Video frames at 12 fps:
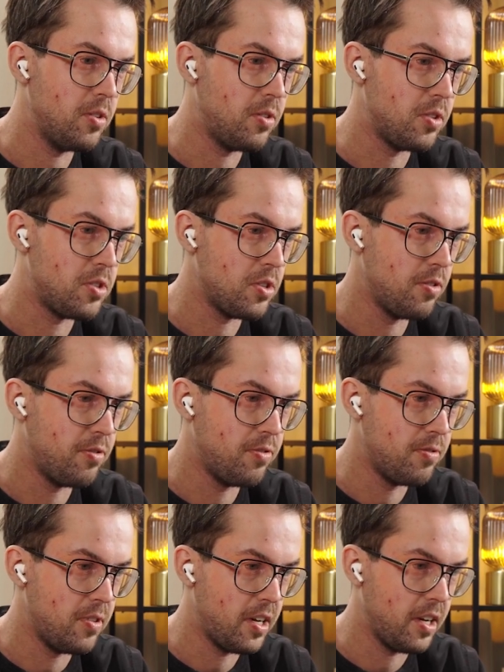or so
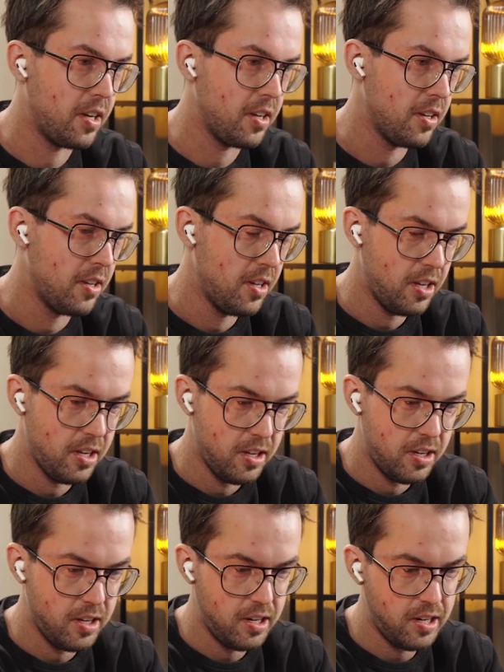like
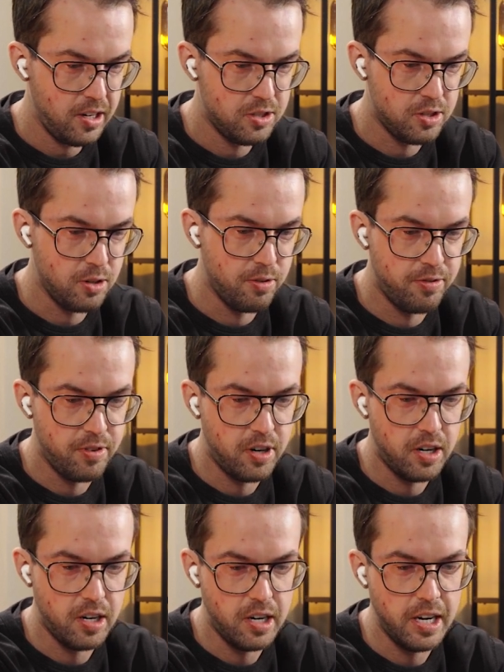so
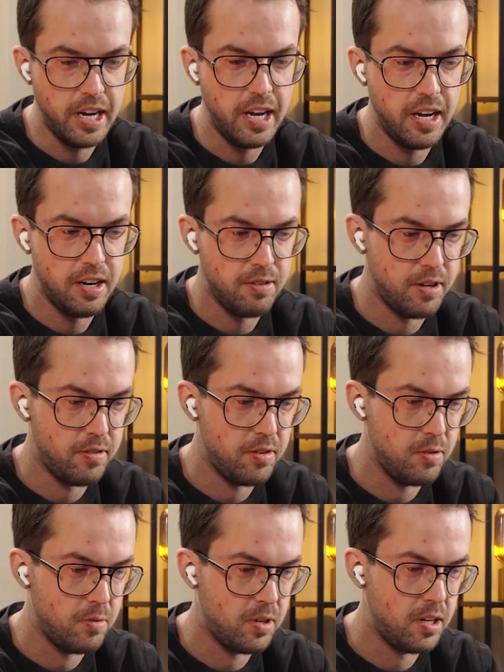far ahead of
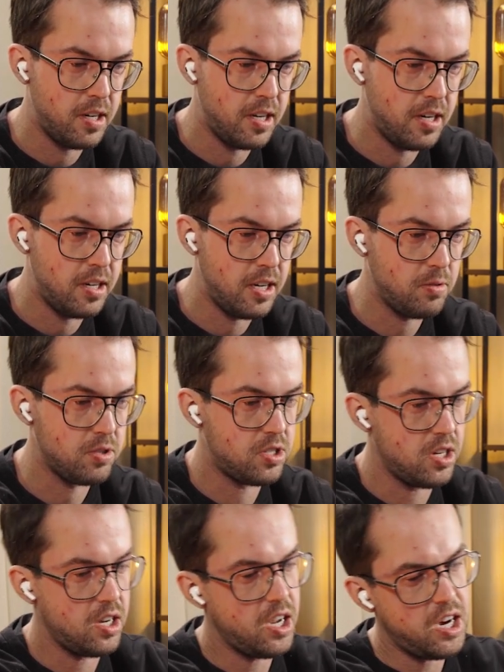everyone, then they will
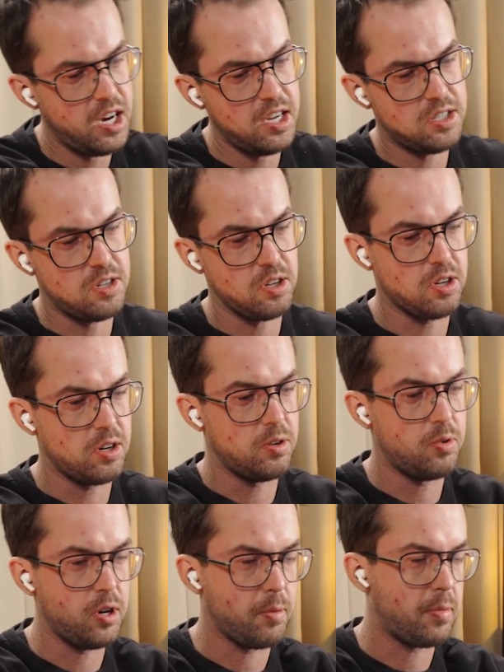say, yeah, it's not gonna
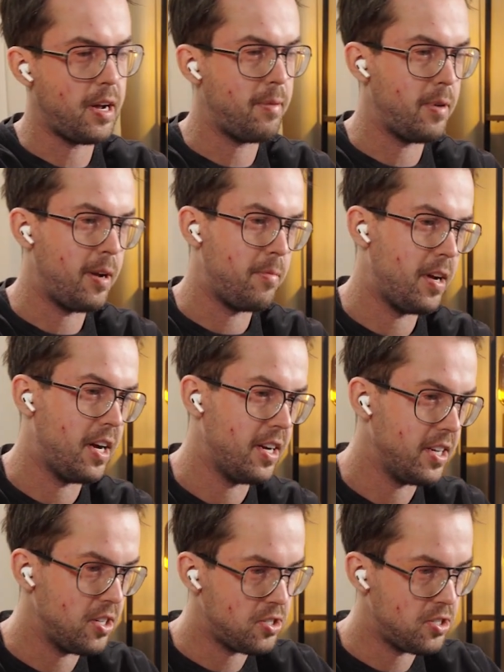work, blah blah blah, and then